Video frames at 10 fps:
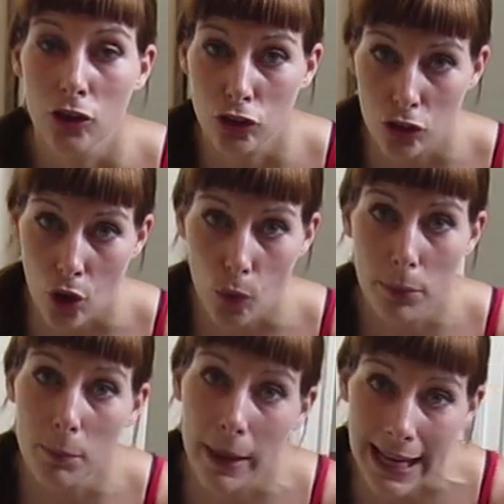So
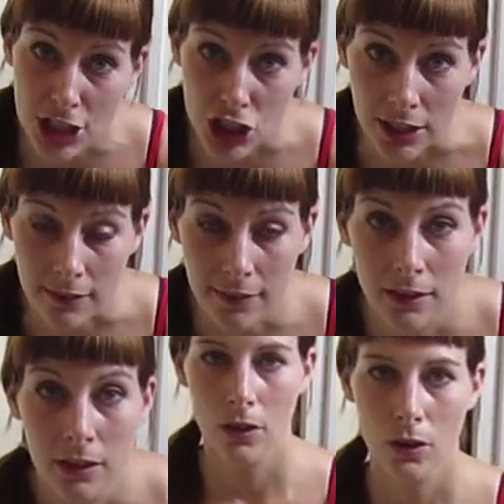be patient.
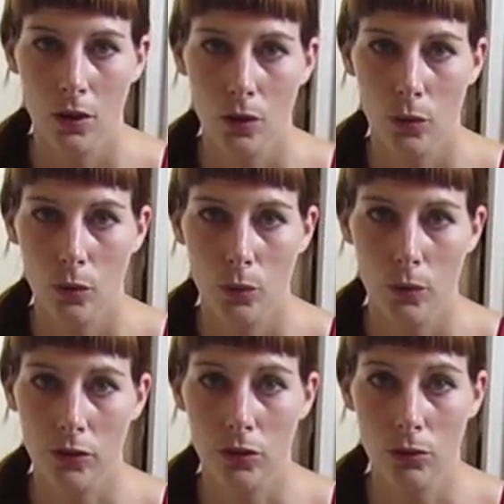
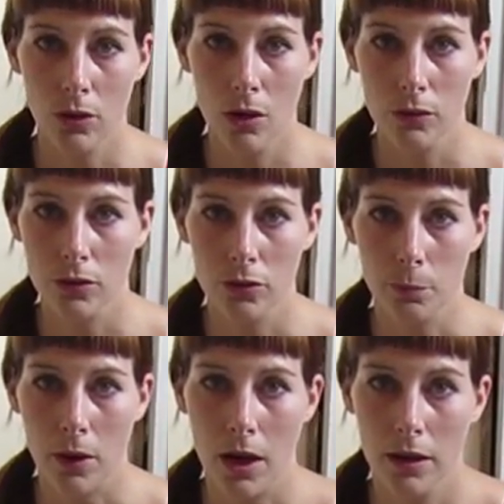Once you know your
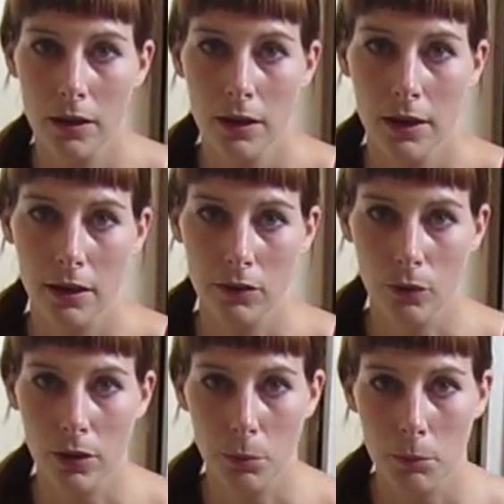spot, it's
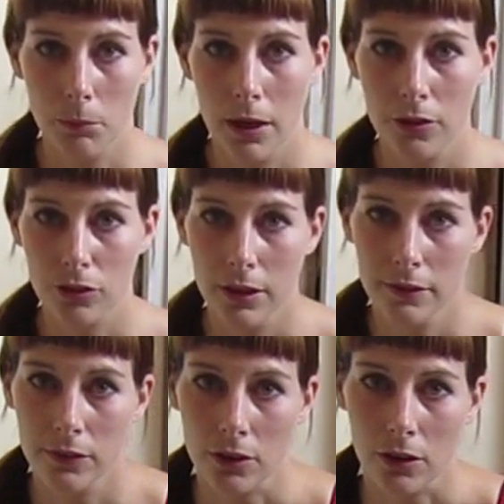going to be much
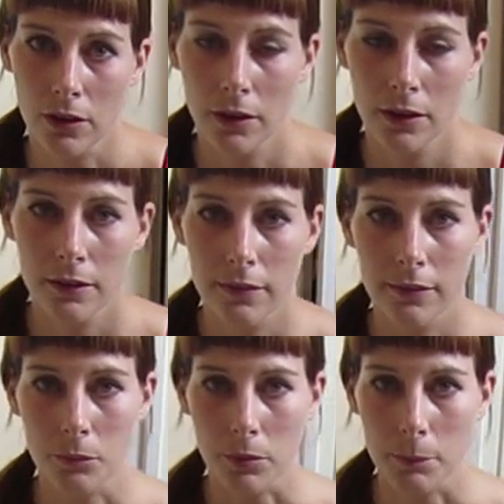easier to
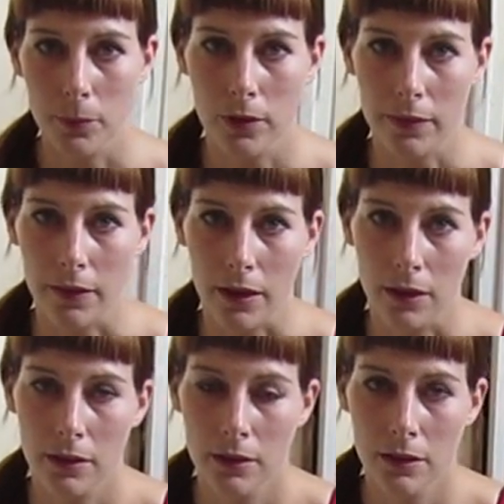simply put it
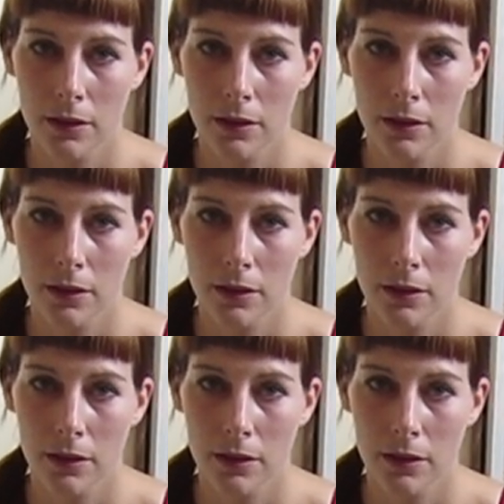there.